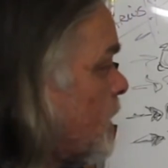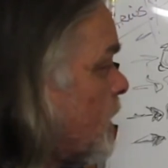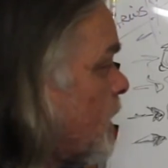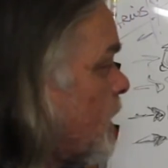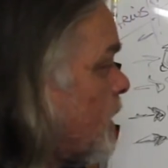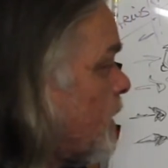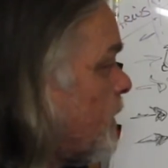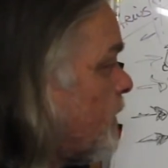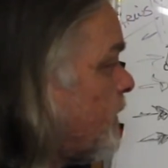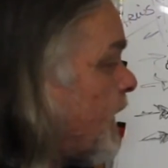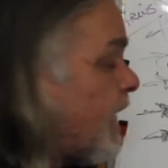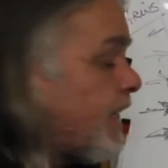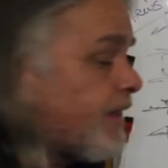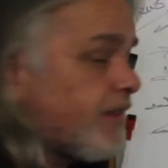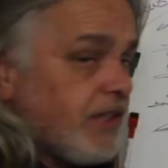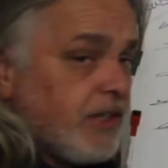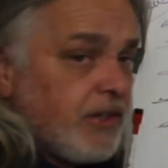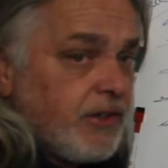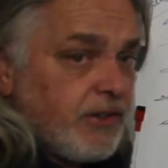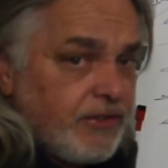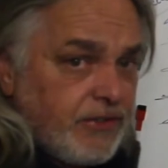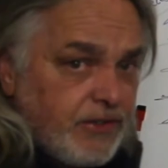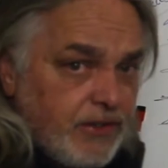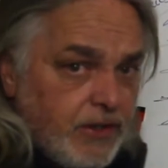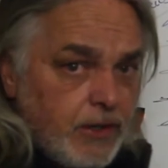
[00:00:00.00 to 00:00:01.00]
that
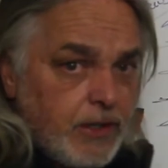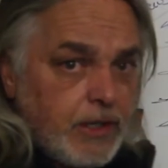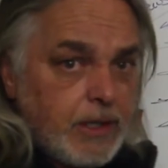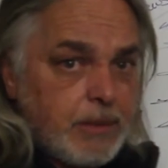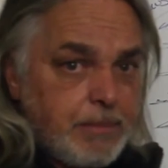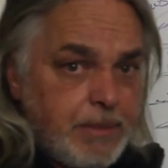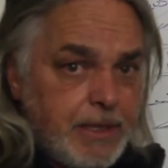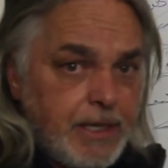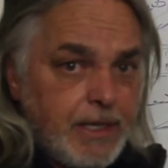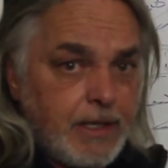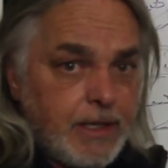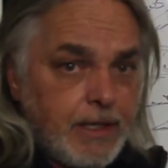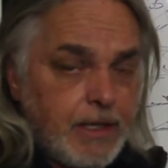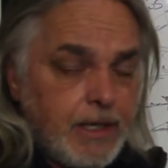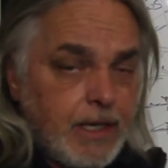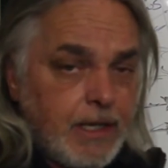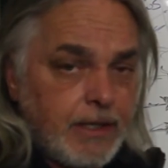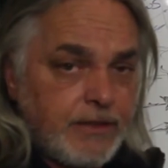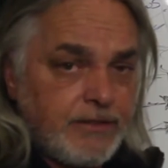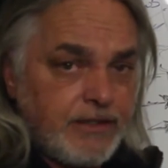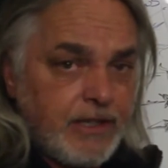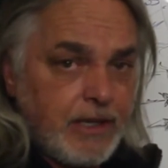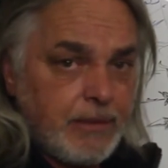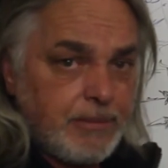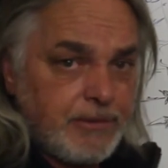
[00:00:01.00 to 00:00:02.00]
there's going to be a
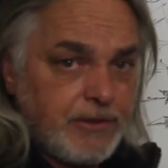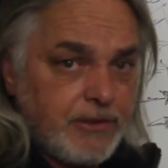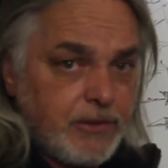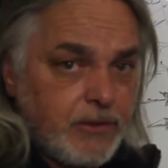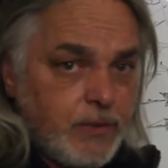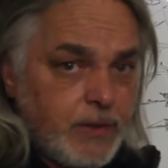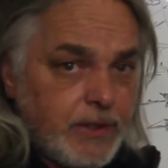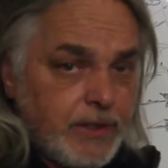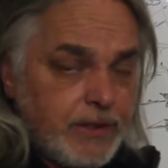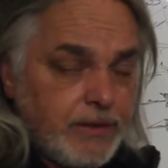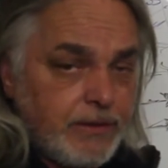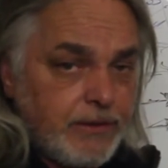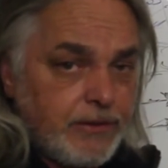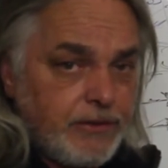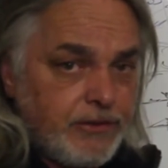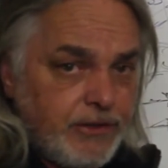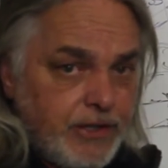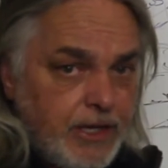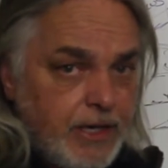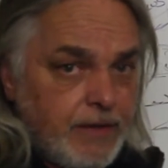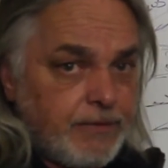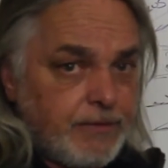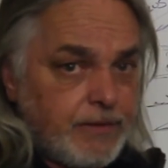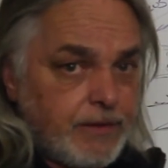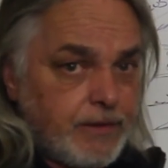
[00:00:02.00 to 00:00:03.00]
subsequent
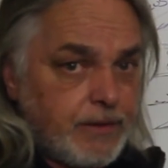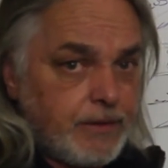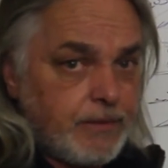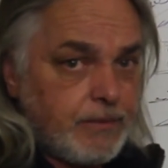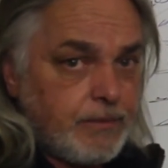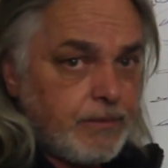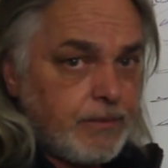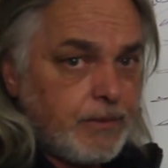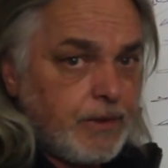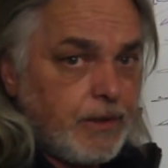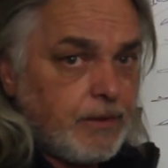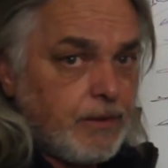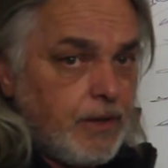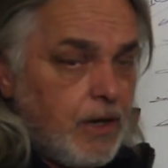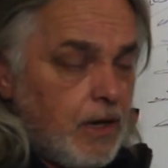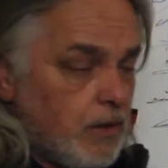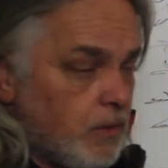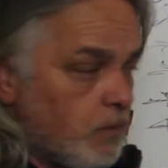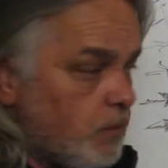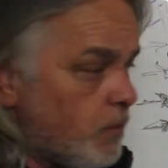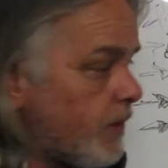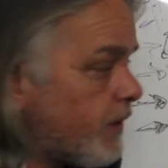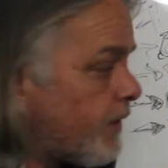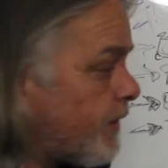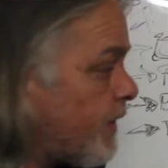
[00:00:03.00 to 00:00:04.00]
shift along
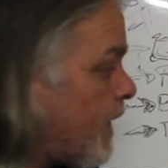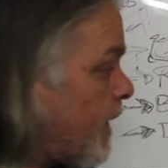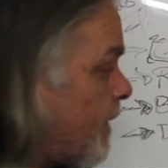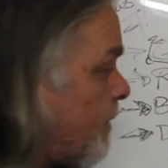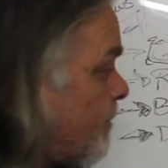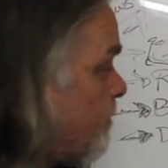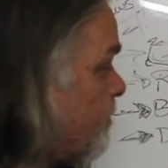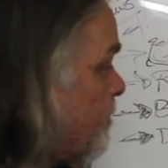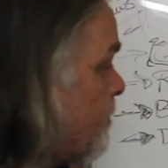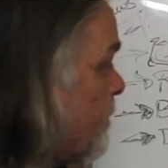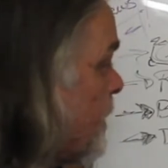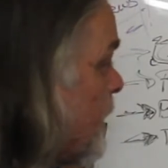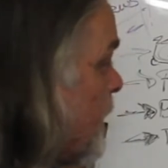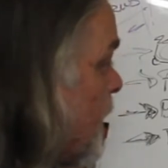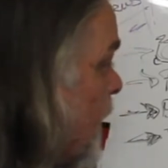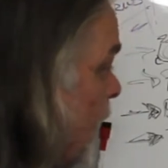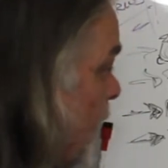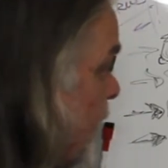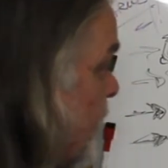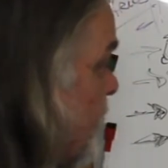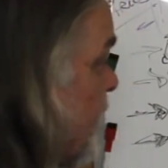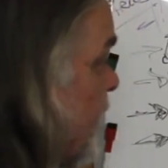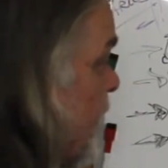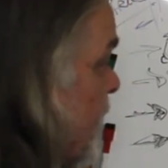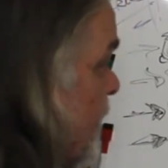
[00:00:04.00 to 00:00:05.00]
with that. I
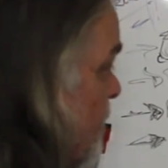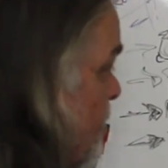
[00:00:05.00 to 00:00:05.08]
think